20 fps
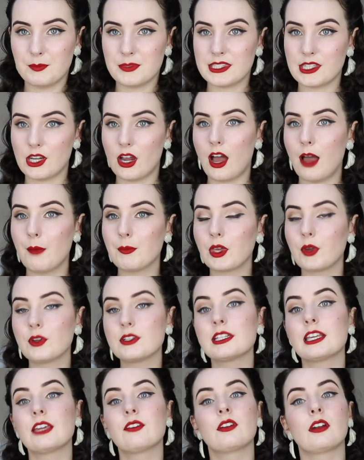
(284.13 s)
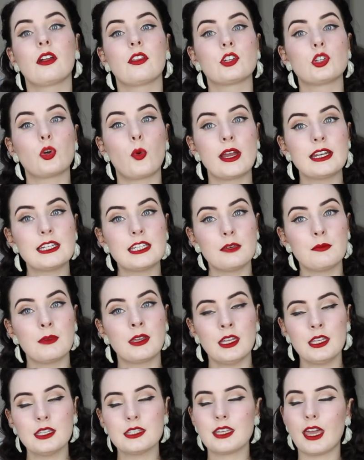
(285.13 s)
So I'm going to give it another 20
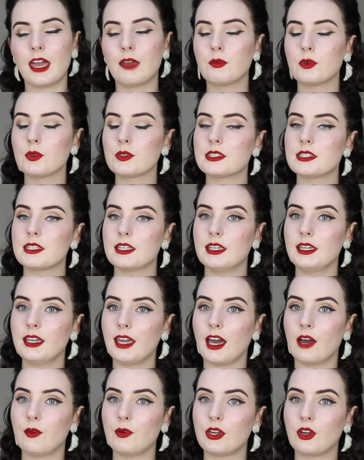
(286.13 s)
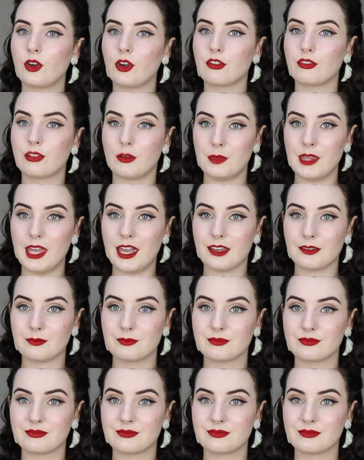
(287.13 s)
minutes and we'll see how we go from there.